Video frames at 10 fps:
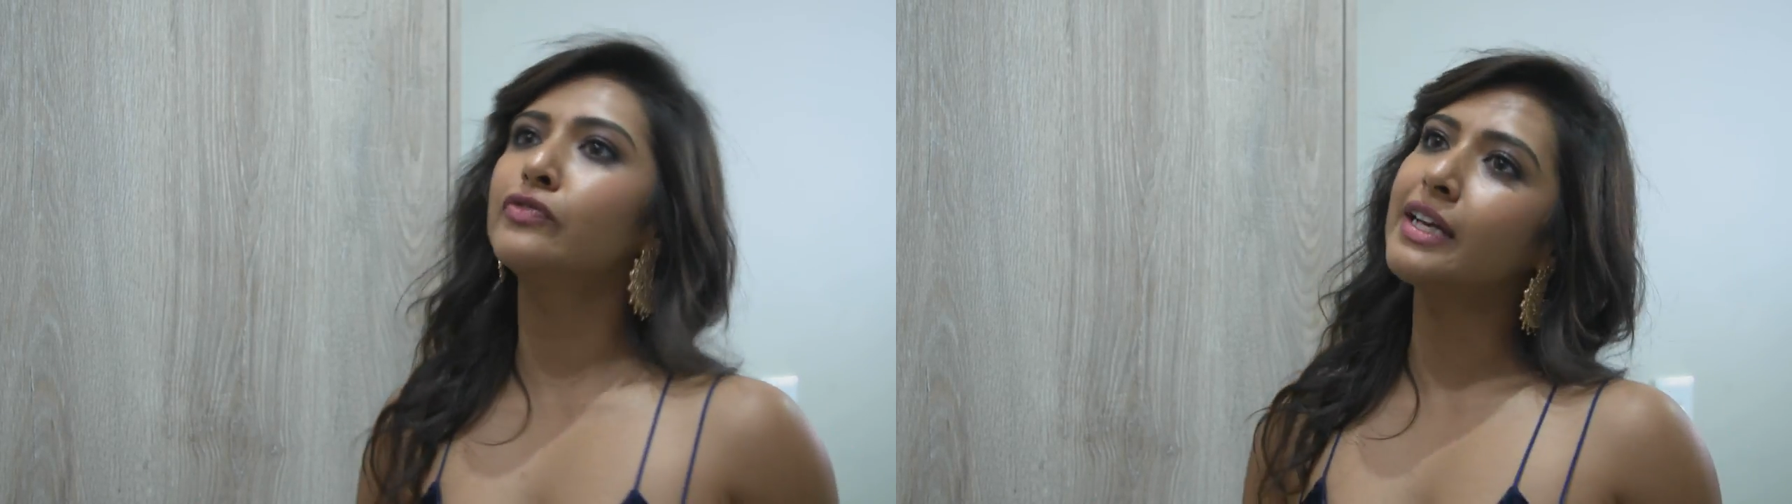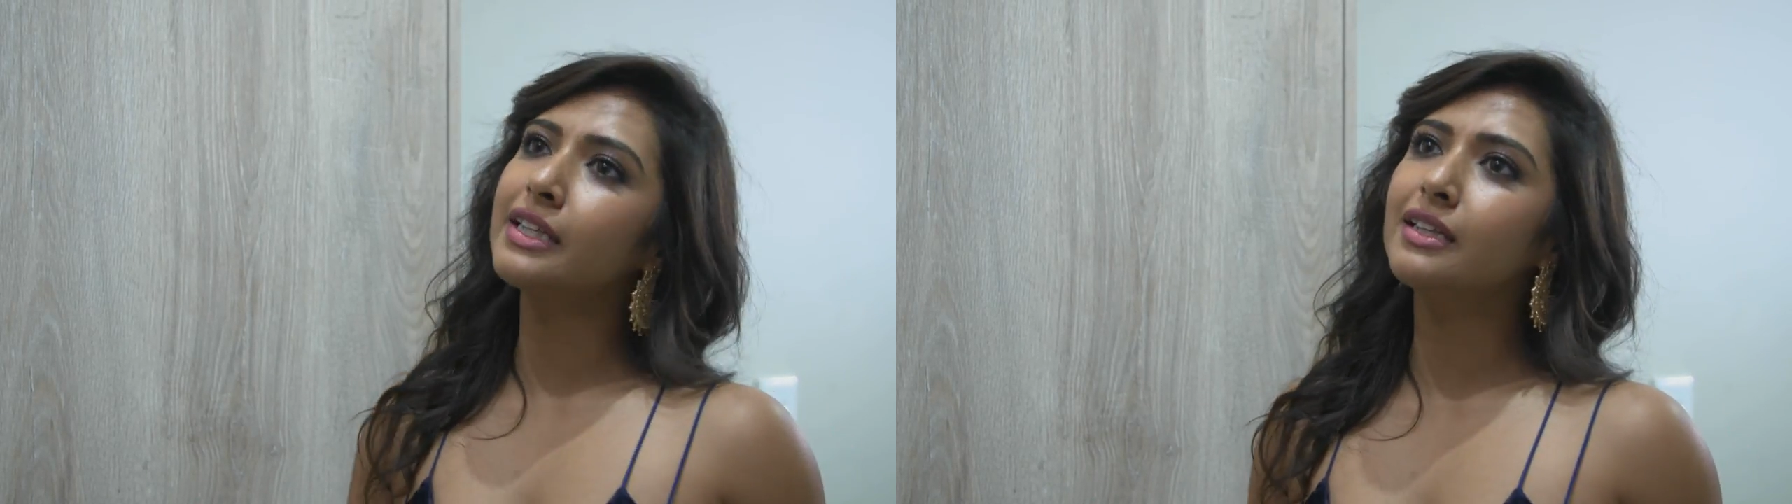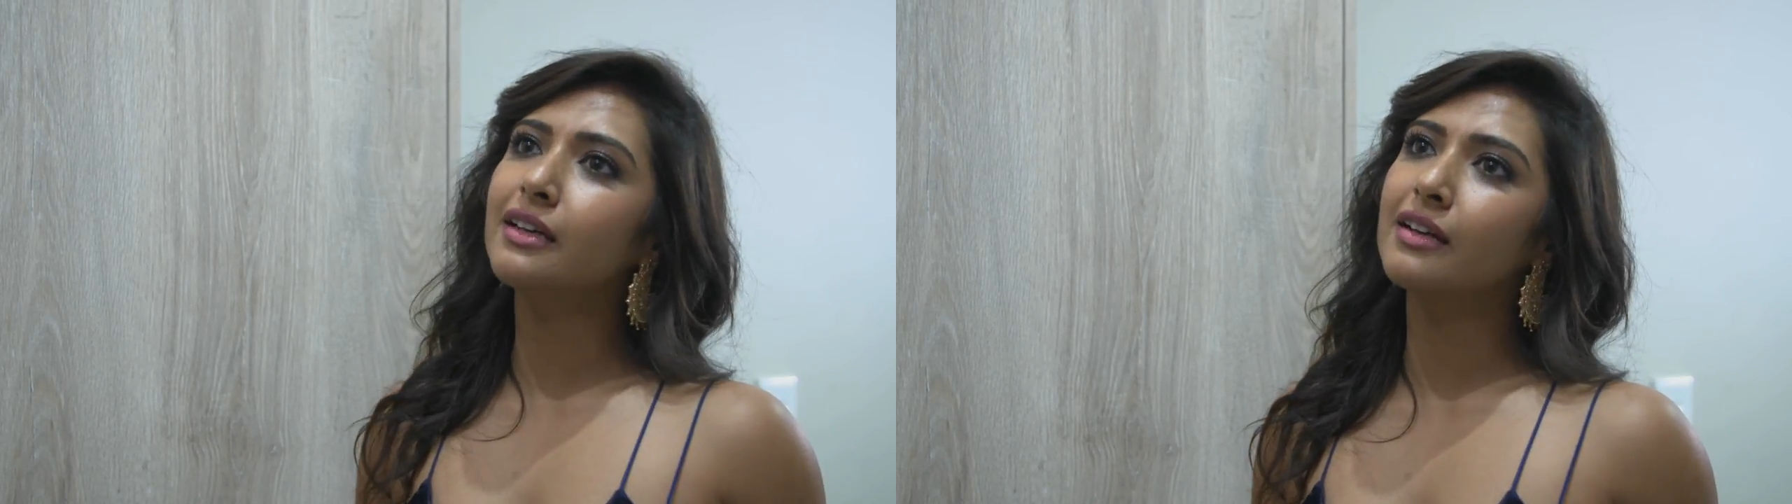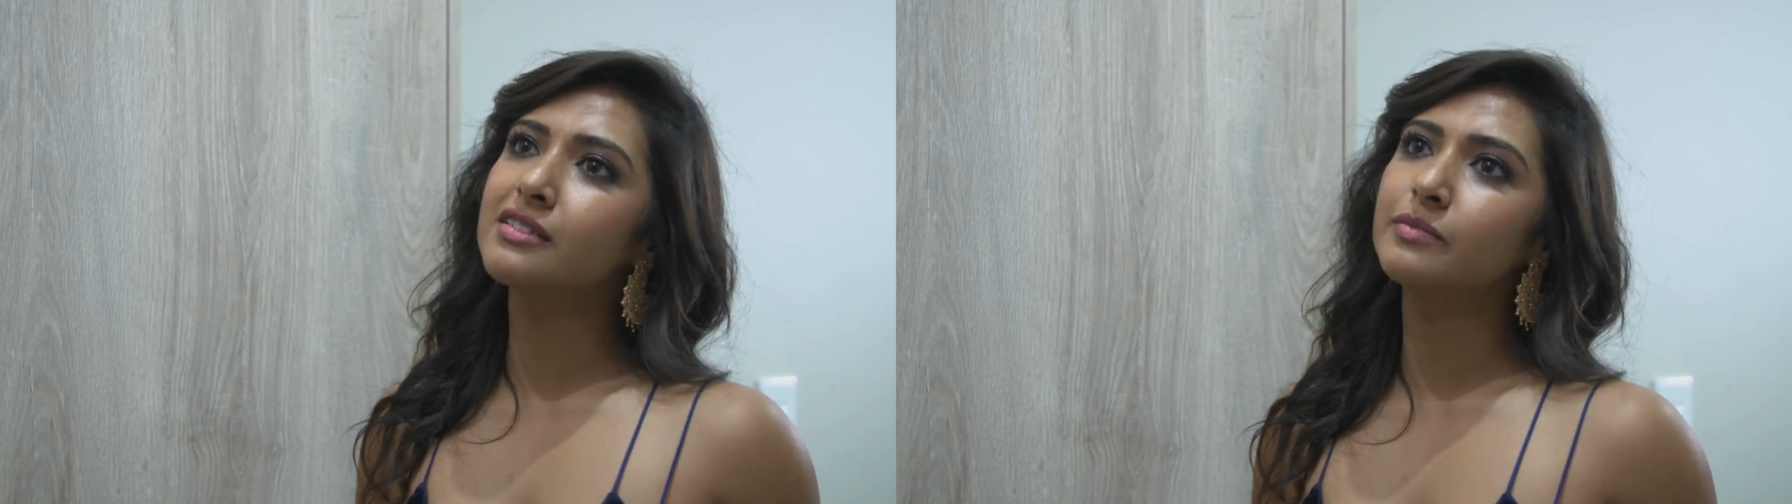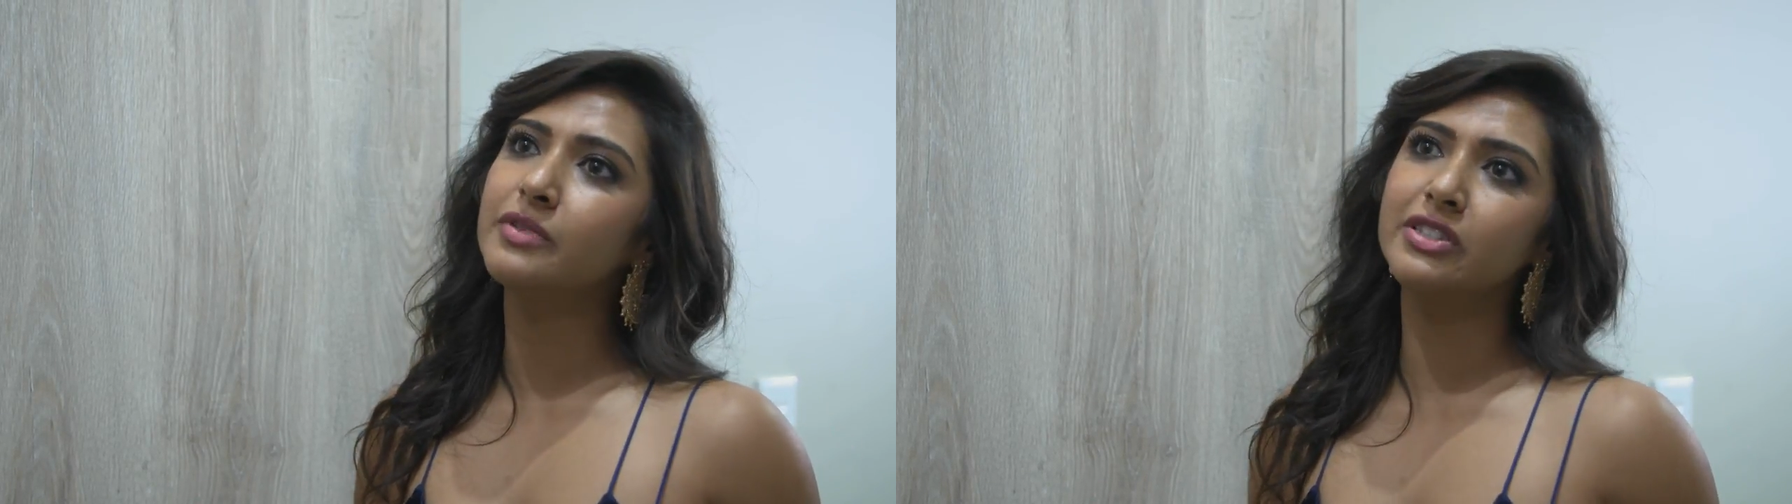funky
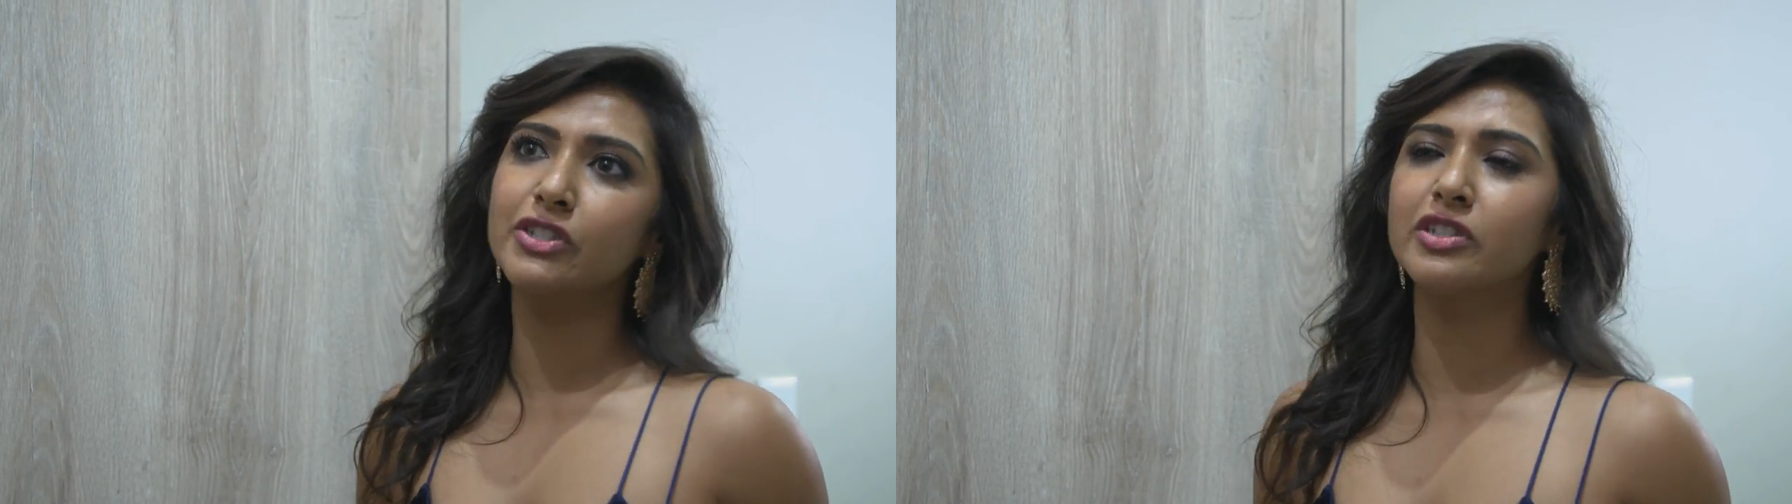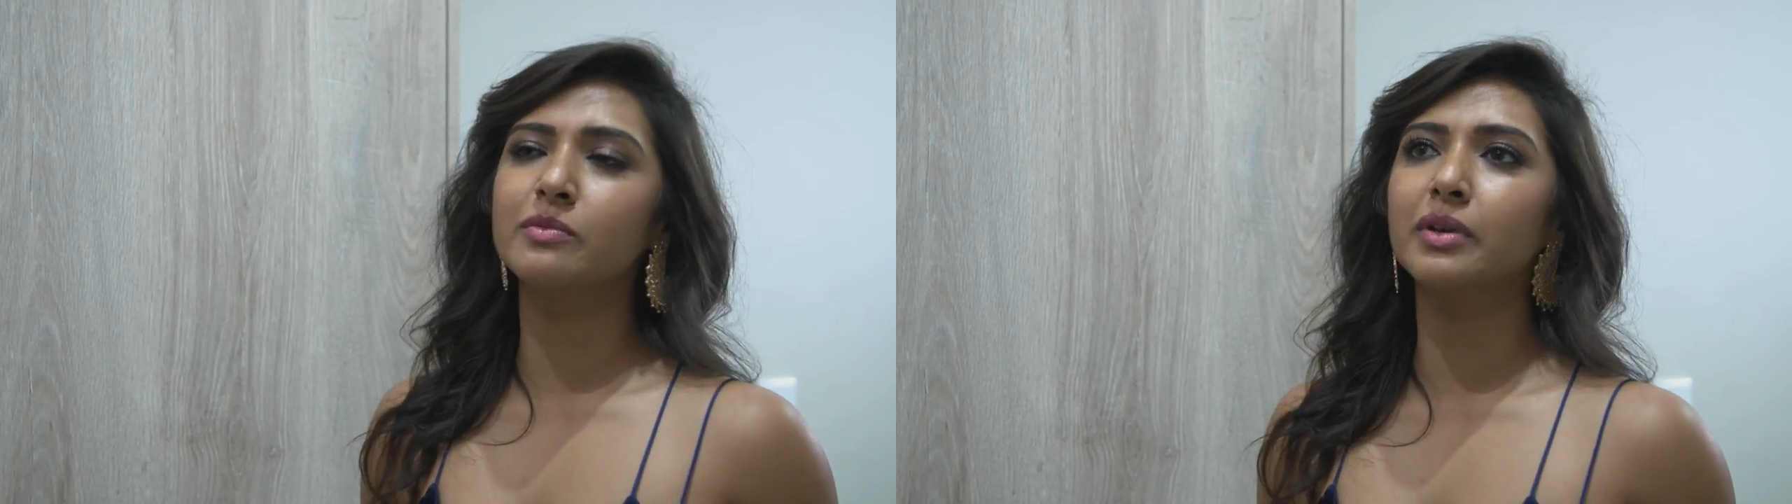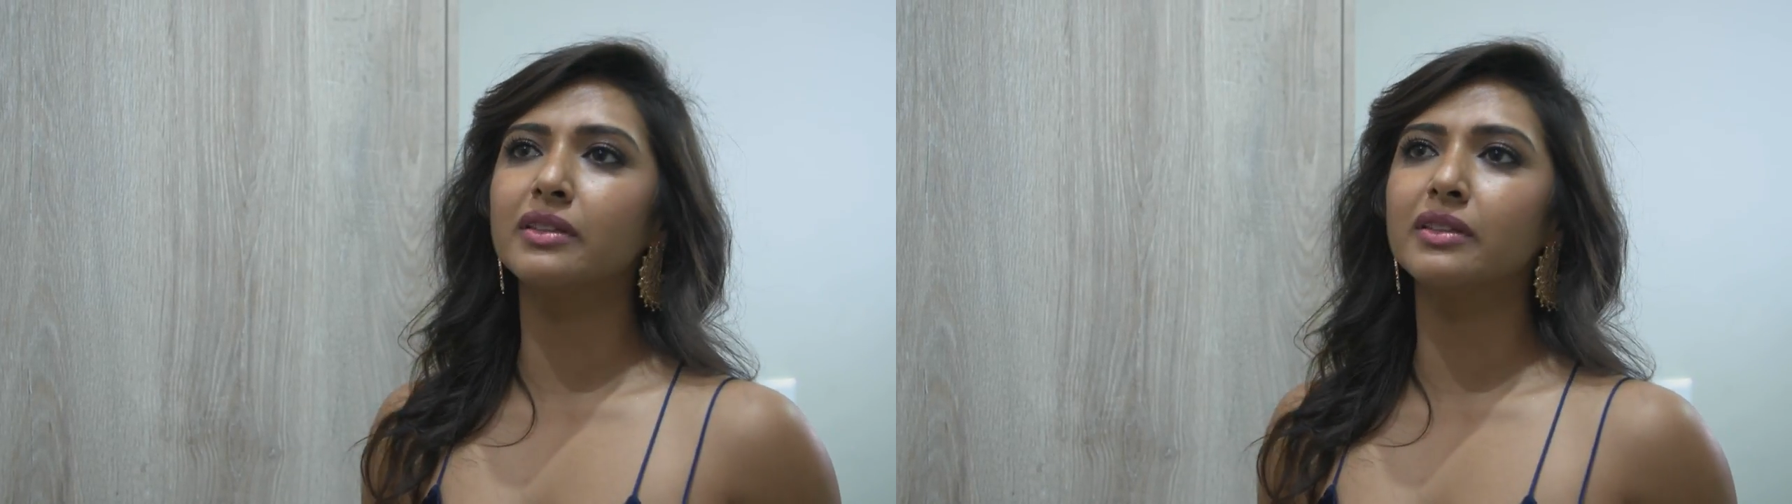as a musician,